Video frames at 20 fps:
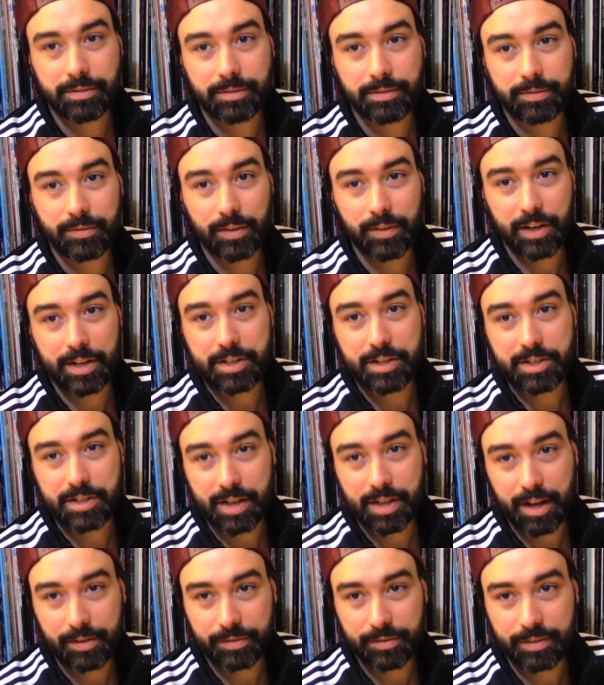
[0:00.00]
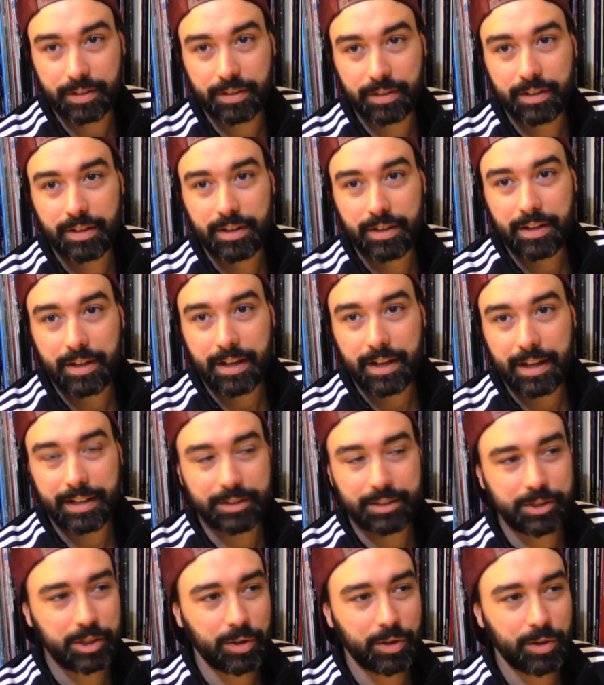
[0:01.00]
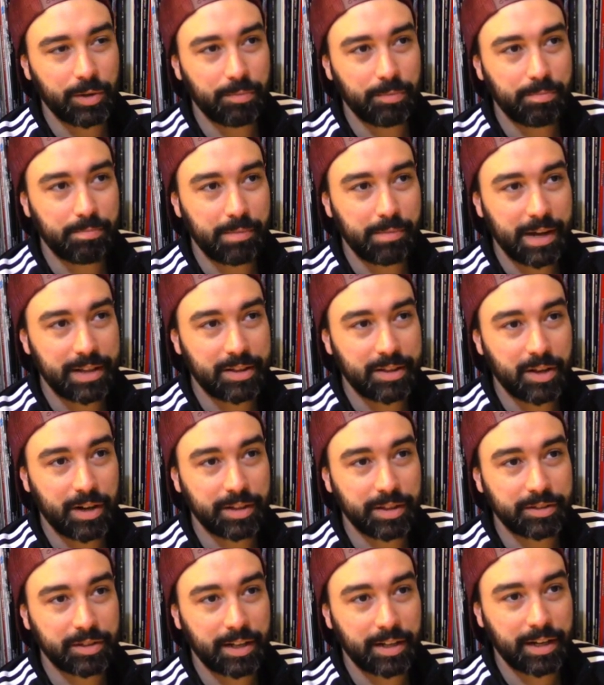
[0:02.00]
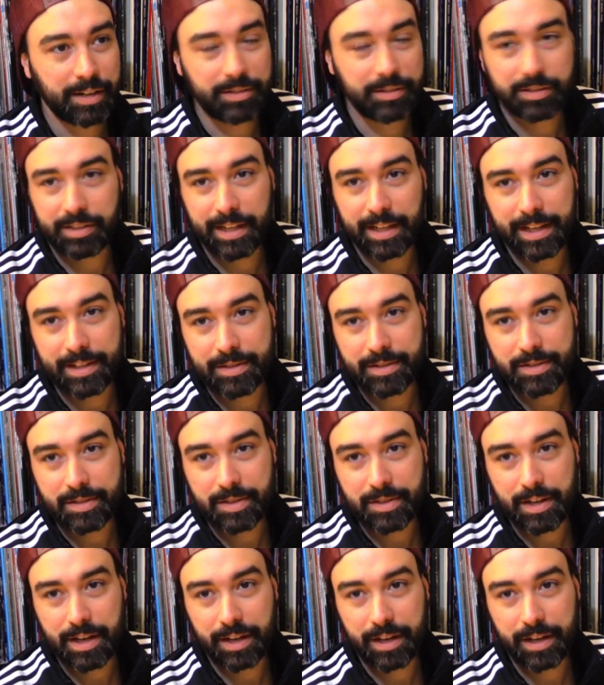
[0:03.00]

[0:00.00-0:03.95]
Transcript: footage stuff and show you my thoughts on it, sans